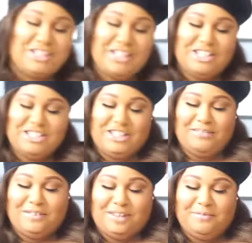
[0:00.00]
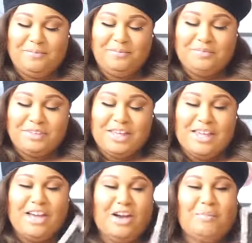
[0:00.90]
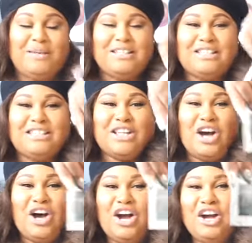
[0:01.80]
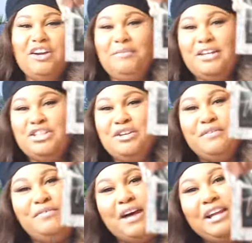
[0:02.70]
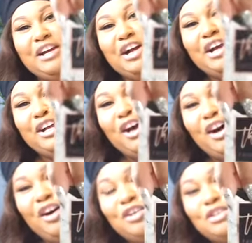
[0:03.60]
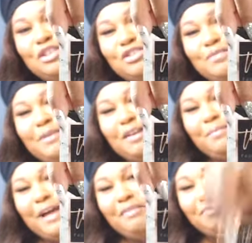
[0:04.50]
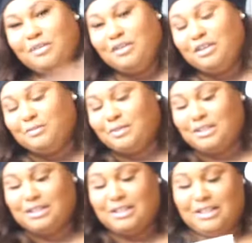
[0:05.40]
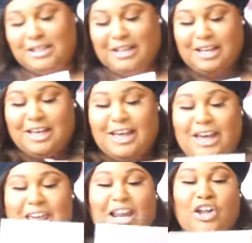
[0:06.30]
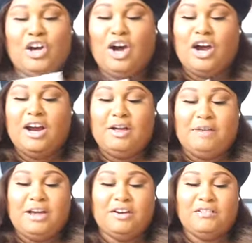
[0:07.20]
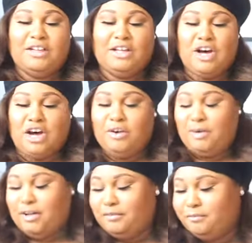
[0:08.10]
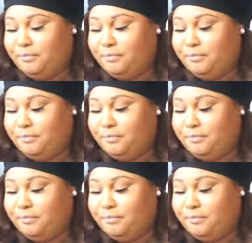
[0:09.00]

Lush Diva. Her business card. Make sure you follow her on all her social media platforms. And a little card. I'm not going to read the card. Well,